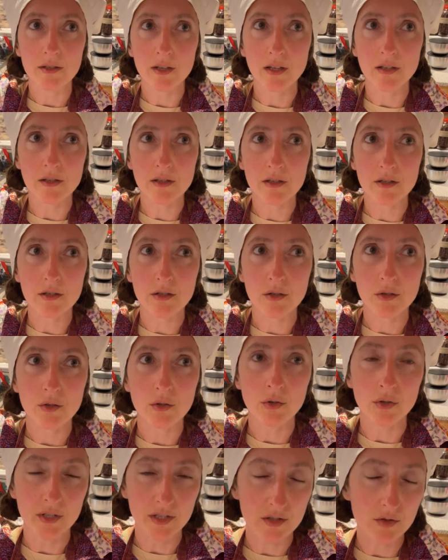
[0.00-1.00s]
That's
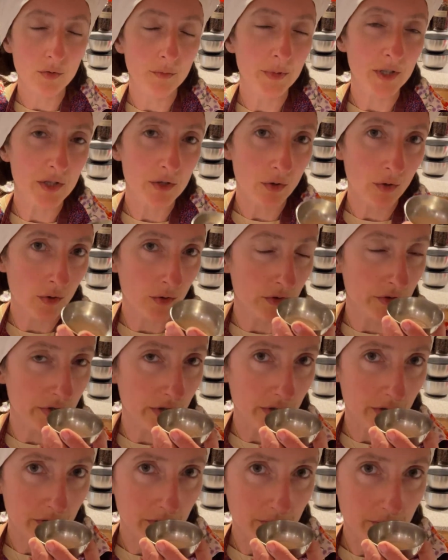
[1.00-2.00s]
a little bit
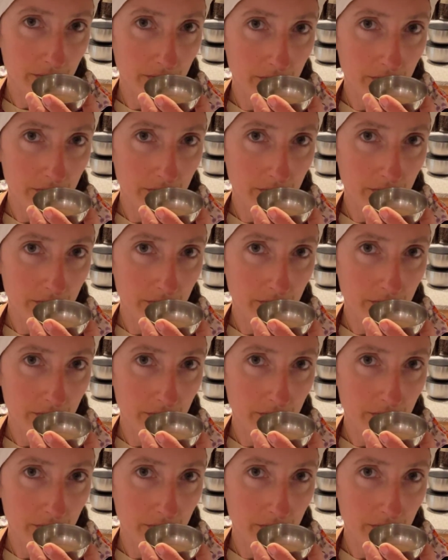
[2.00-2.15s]
older.